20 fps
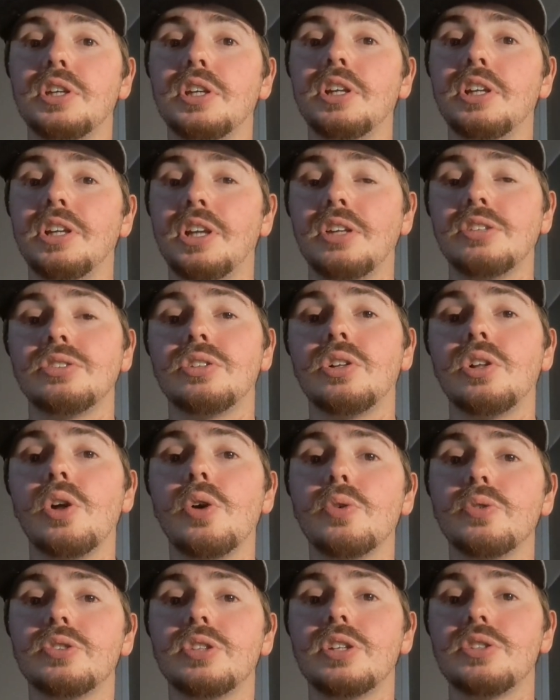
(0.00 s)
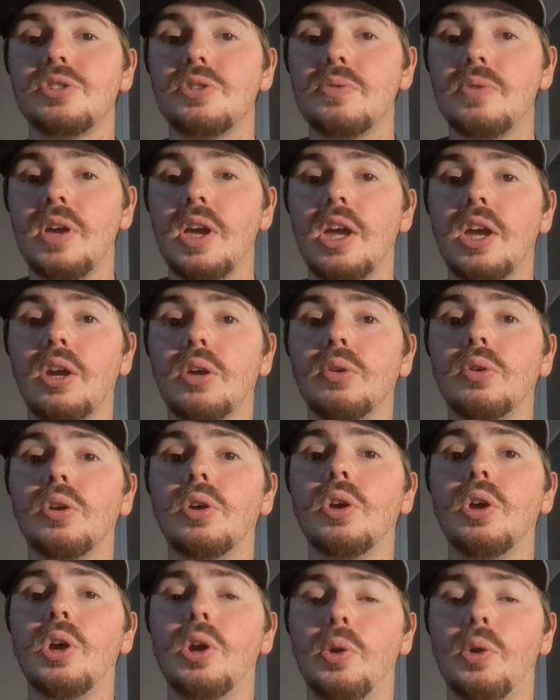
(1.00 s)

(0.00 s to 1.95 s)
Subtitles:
getting as close as you can